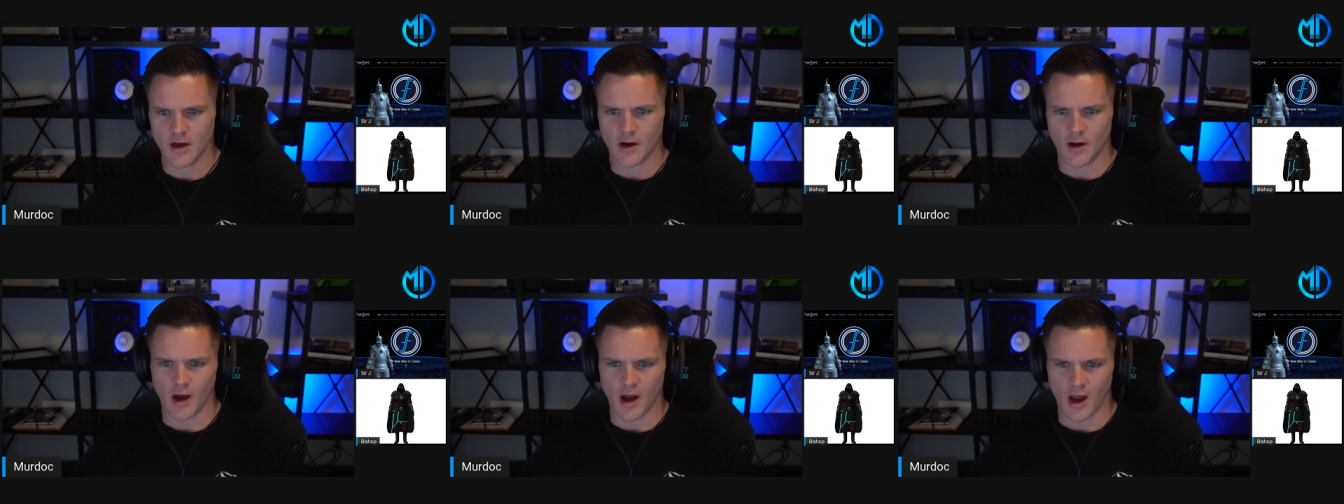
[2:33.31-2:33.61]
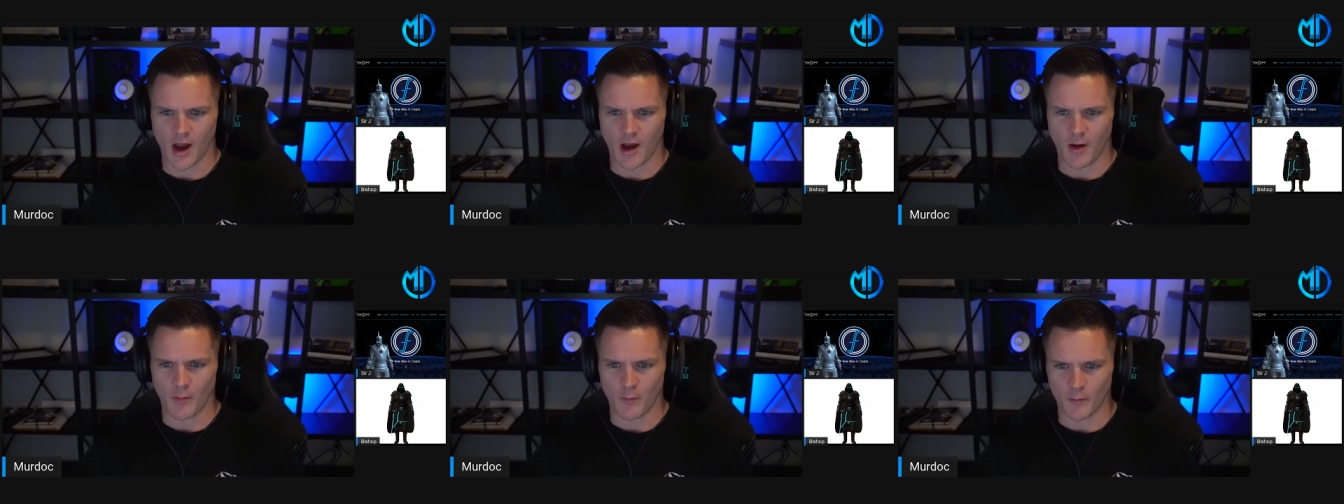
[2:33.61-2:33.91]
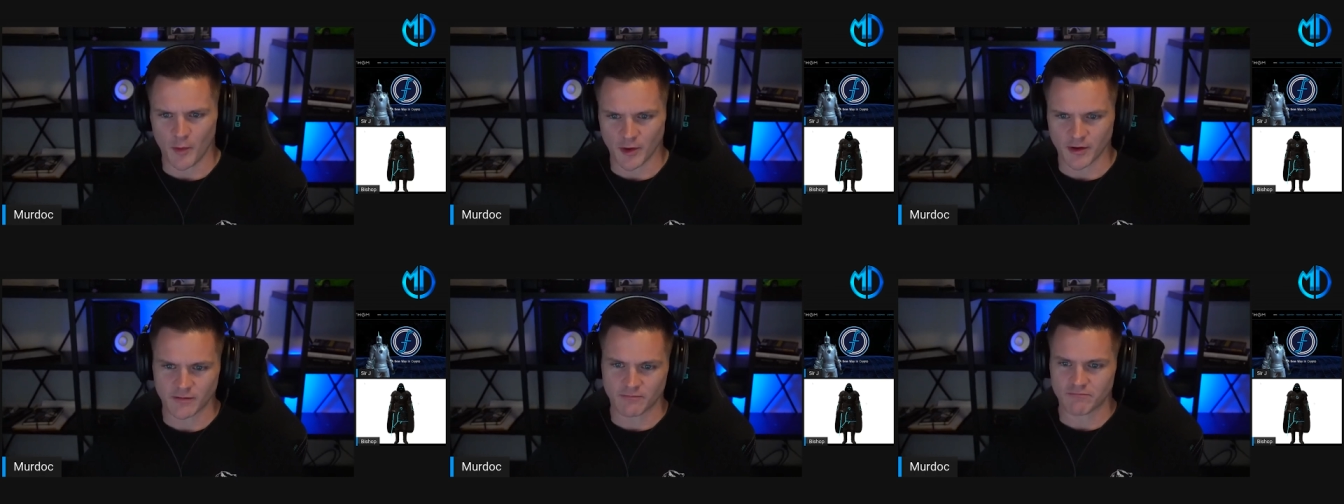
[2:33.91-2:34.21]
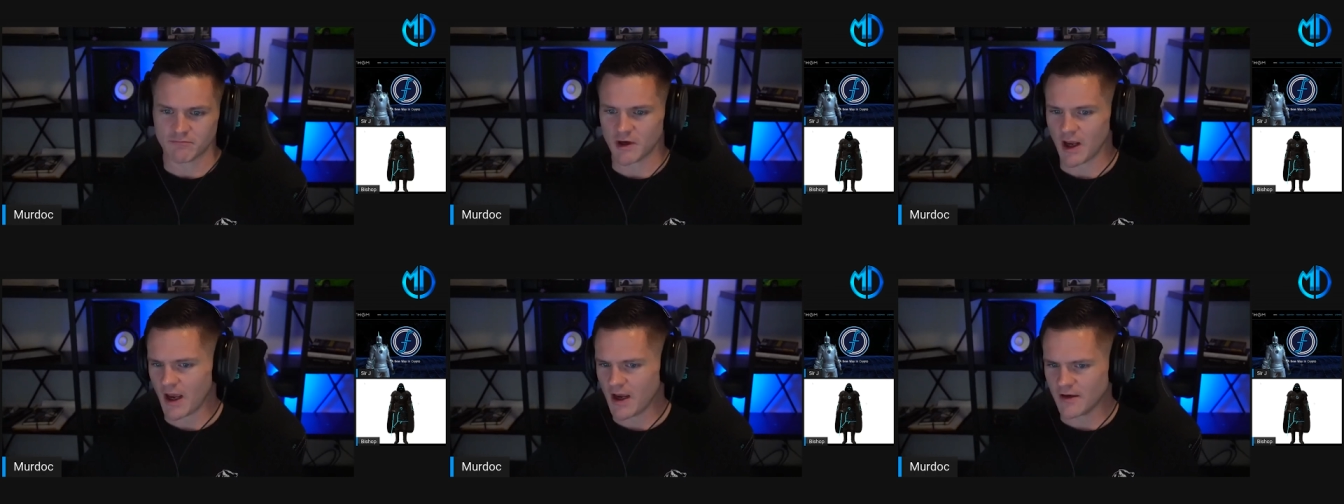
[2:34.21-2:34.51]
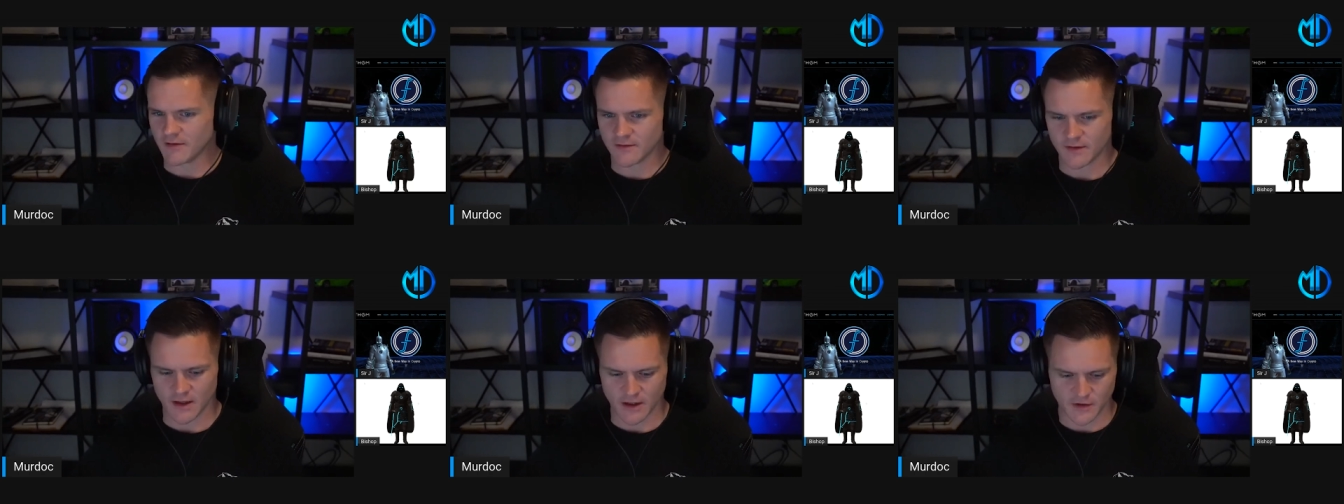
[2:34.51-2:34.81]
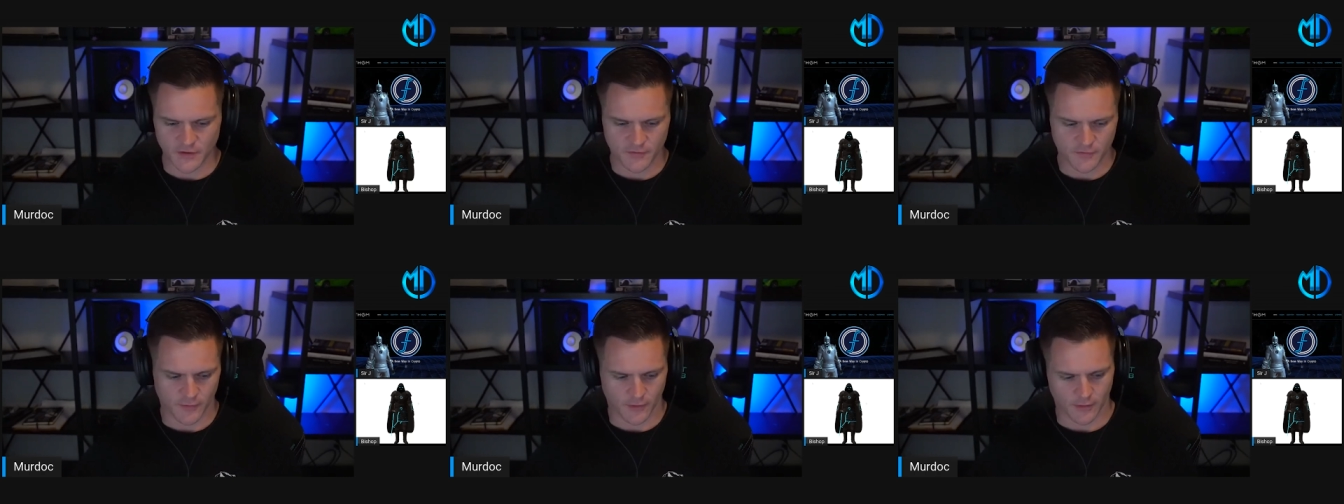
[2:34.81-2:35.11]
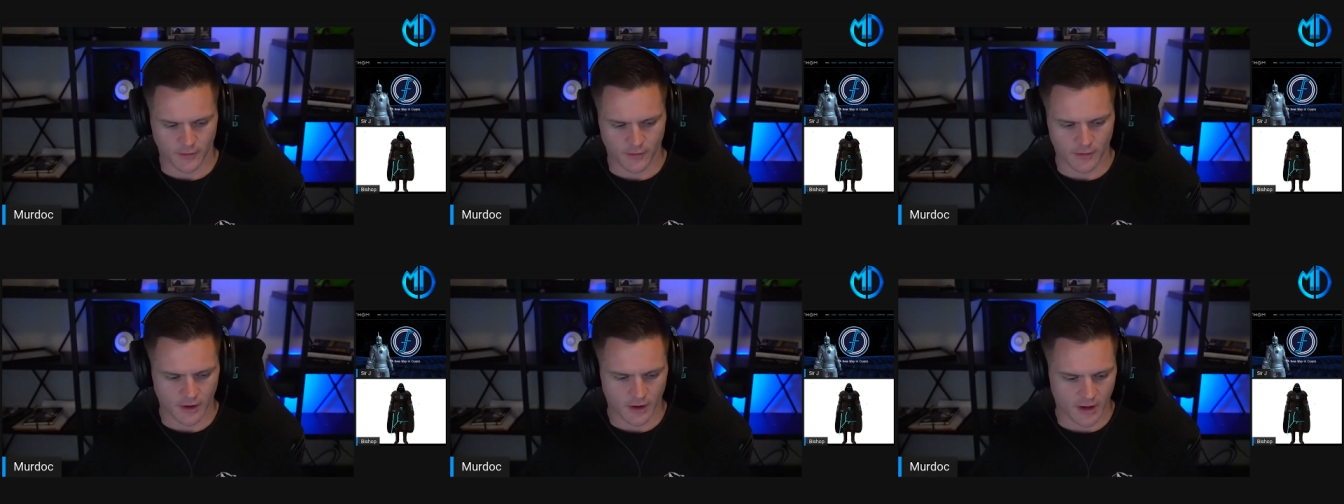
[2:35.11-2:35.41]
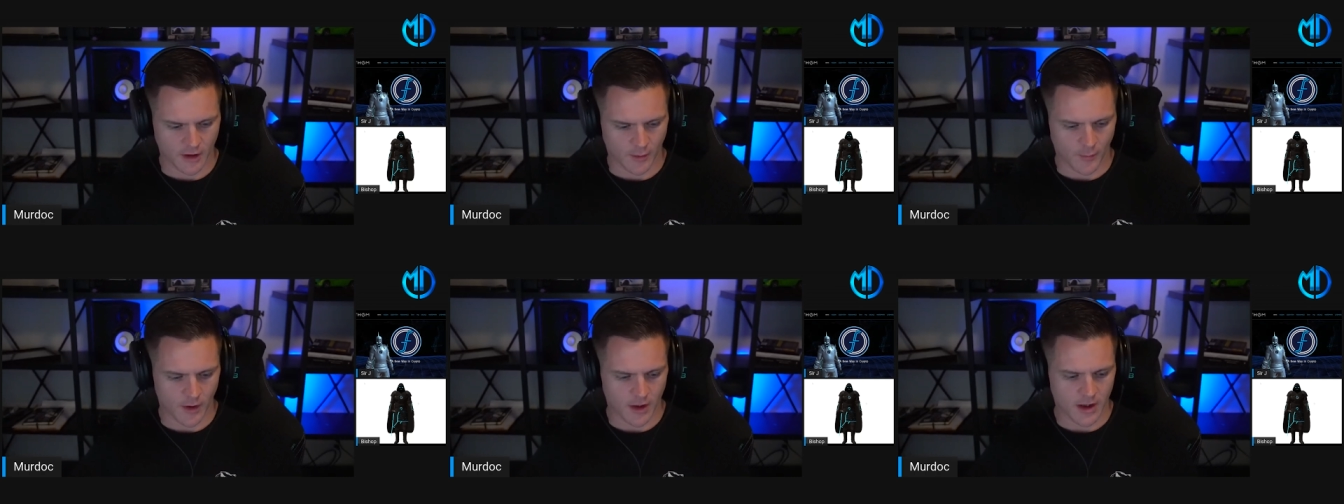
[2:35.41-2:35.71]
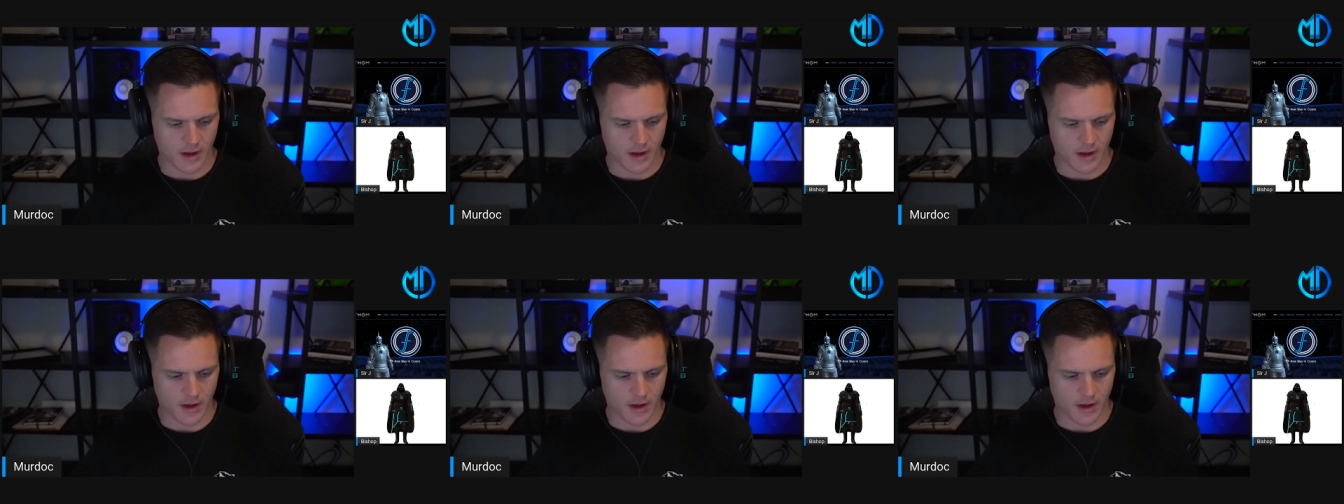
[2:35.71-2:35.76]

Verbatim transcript: Um, but guys, thanks for coming